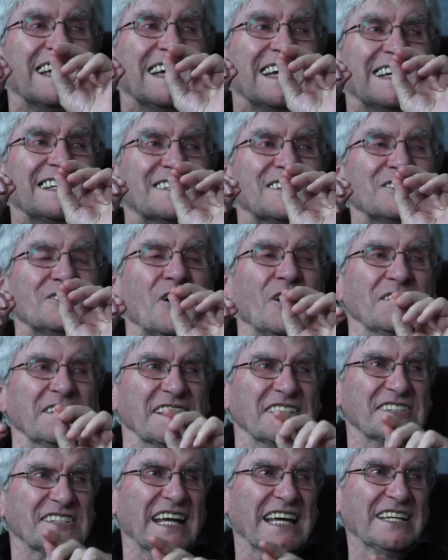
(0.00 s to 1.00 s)
It's not a
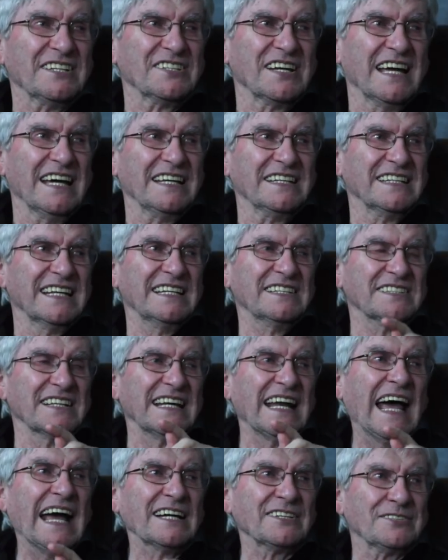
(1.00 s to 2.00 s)
stagehand, he's
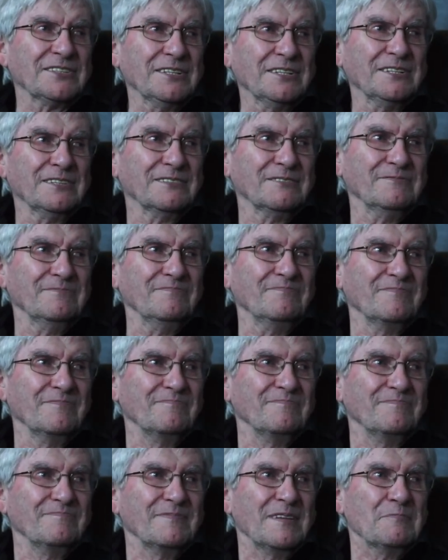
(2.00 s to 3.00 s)
an actor.
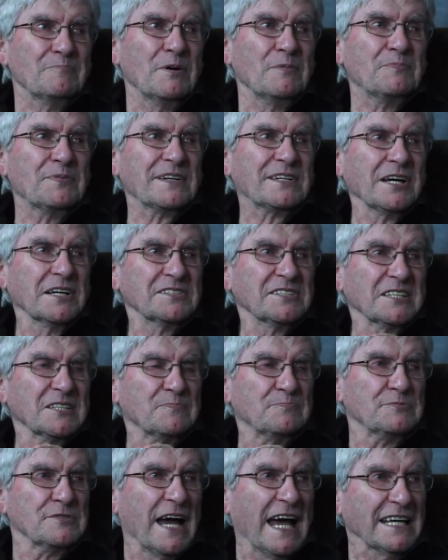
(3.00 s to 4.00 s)
Mm. But because
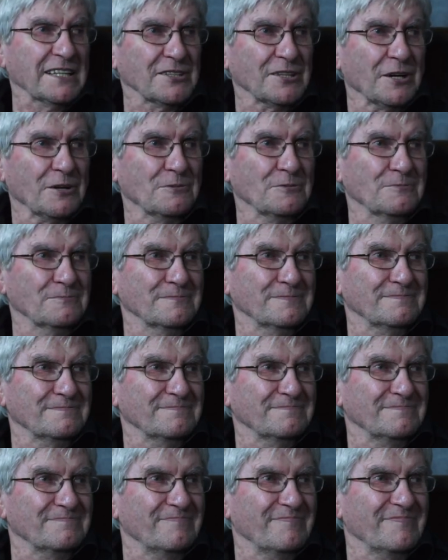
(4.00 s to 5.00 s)
it's Brando,
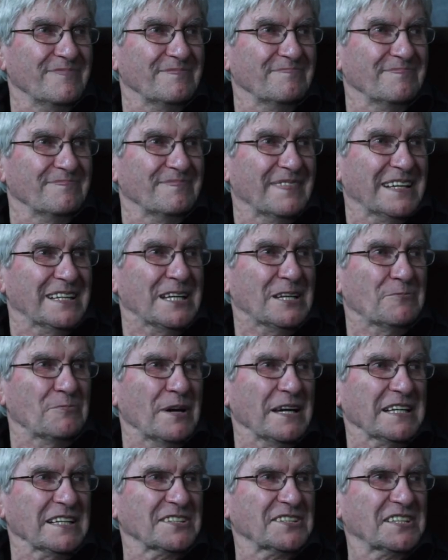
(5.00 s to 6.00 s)
oh. and he's
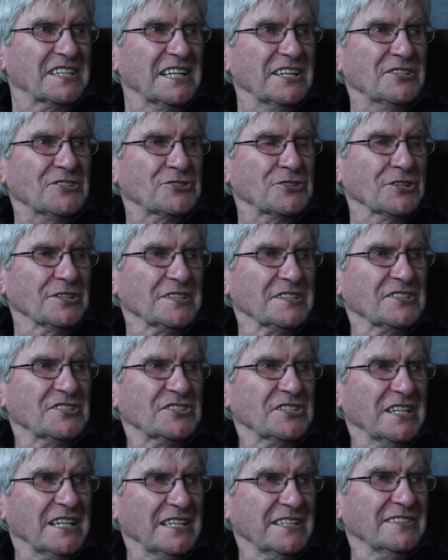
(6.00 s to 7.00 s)
wearing a t shirt and
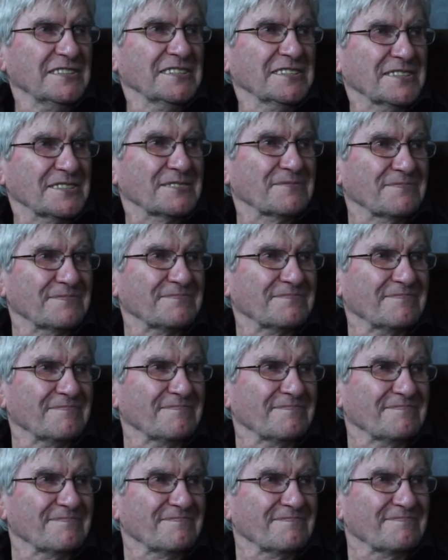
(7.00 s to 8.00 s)
jeans,
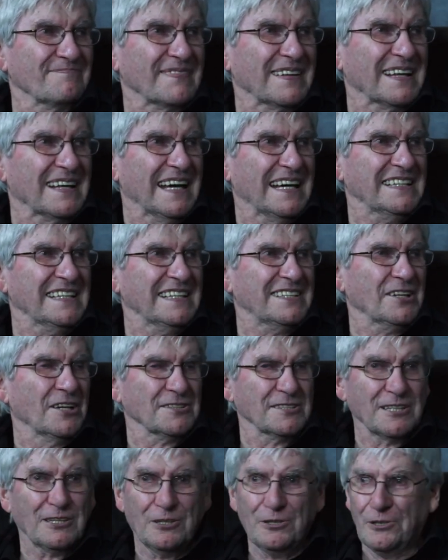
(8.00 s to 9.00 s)
and he
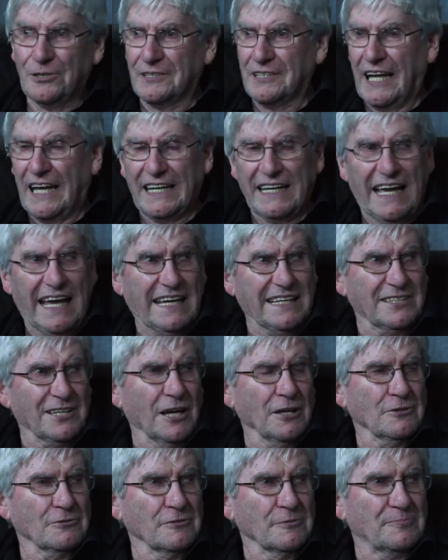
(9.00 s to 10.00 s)
doesn't look like
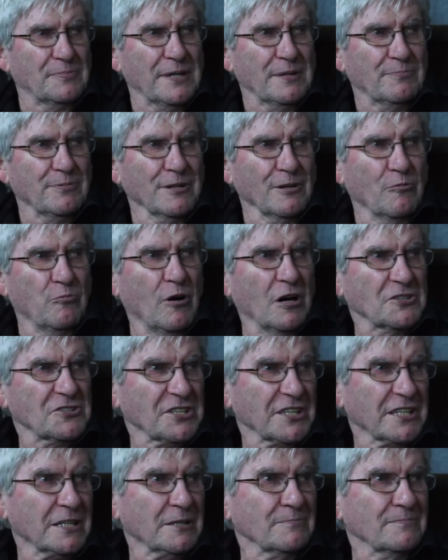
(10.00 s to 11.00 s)
800 people are
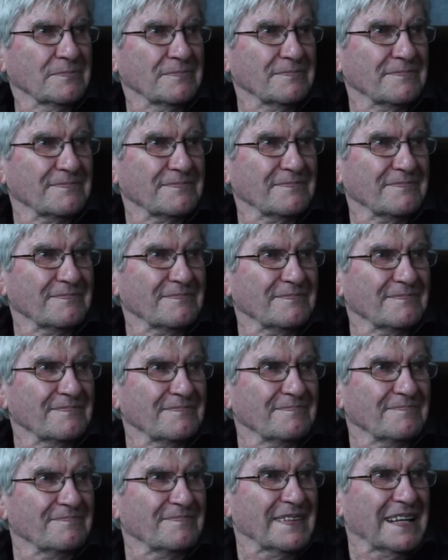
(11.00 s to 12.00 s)
watching him,
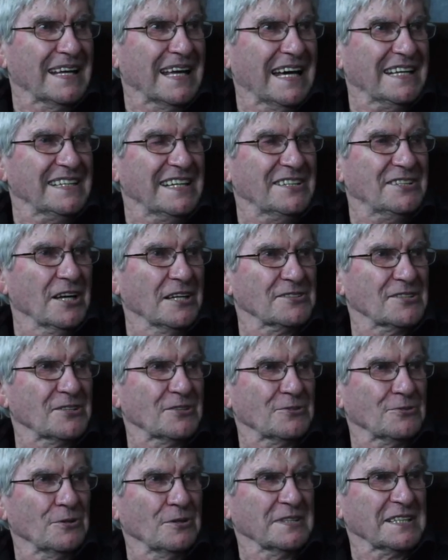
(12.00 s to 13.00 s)
Aha! and he doesn't
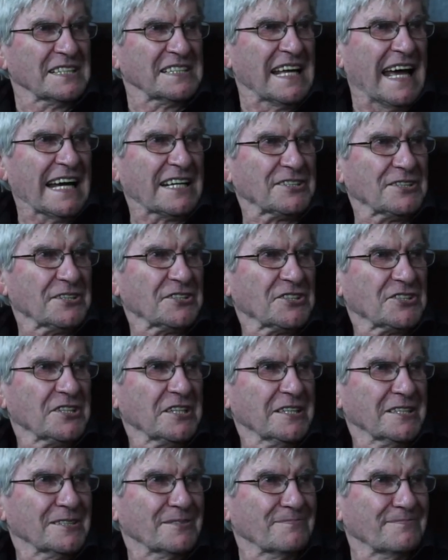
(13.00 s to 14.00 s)
do all this actor
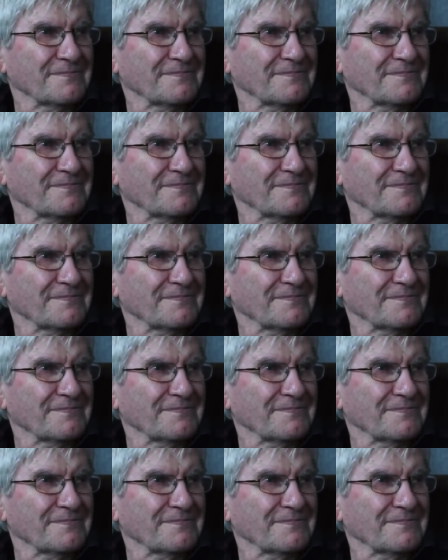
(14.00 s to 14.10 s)
shit.